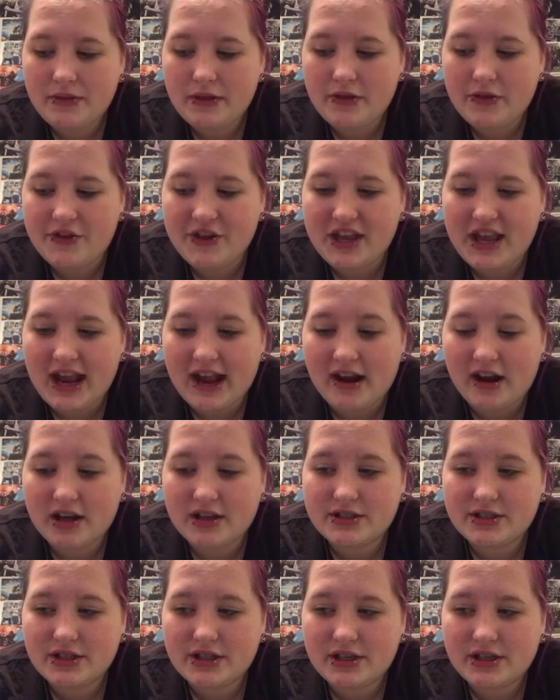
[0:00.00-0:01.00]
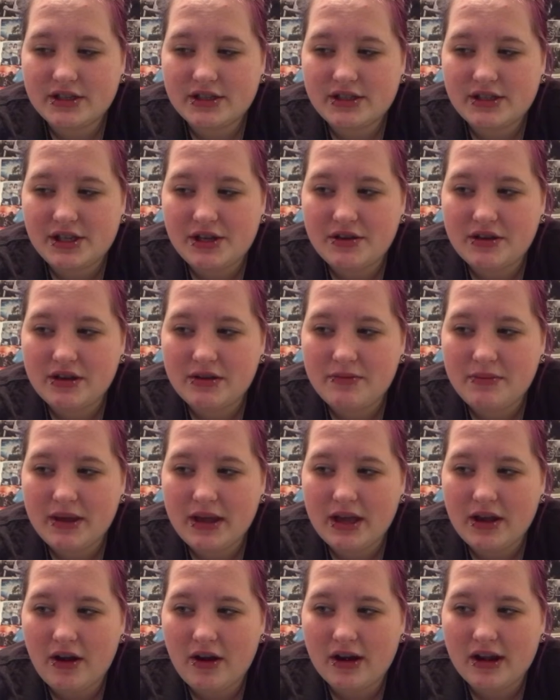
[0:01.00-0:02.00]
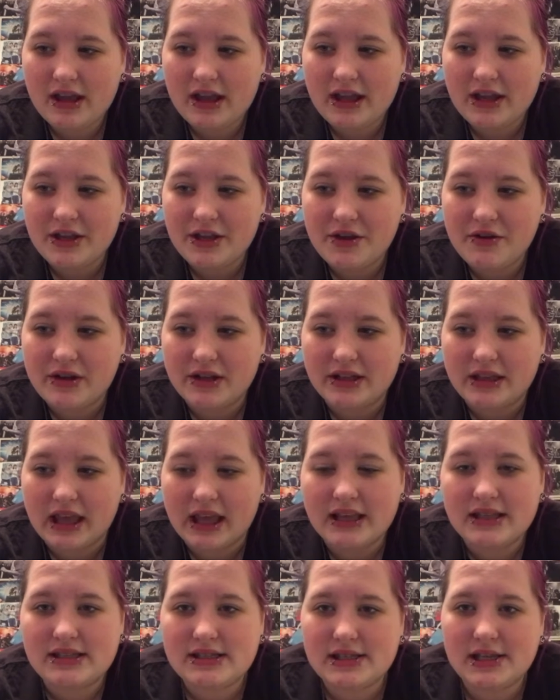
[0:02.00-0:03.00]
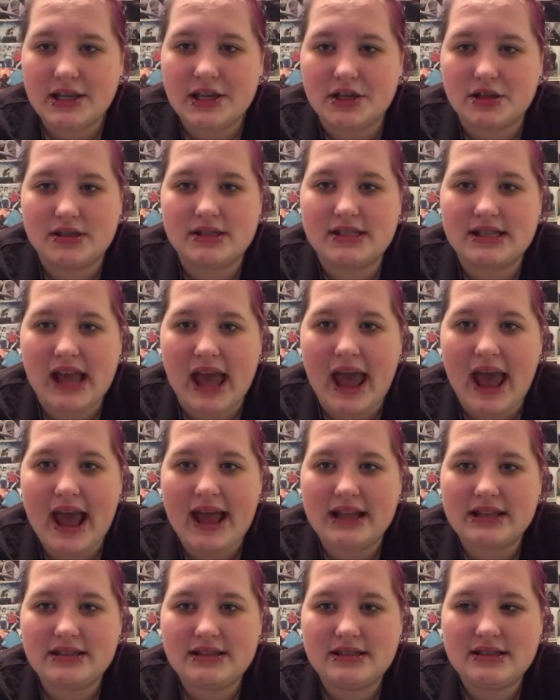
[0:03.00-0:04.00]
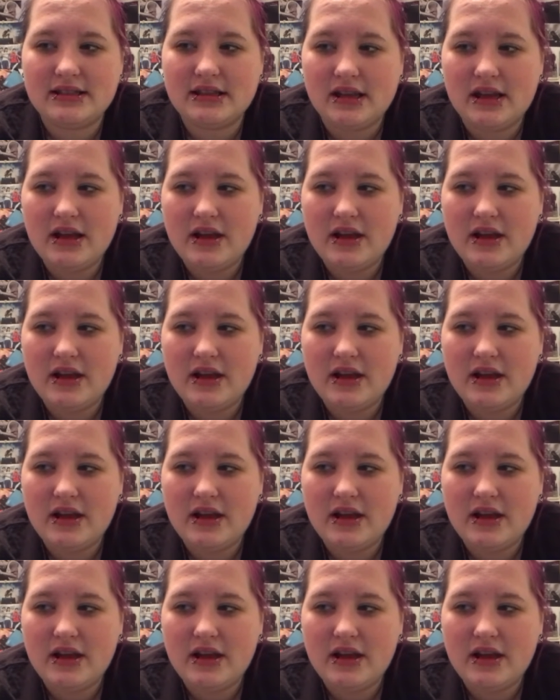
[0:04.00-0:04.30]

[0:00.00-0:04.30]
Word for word: The characters, you could be on it and you could like see your stats.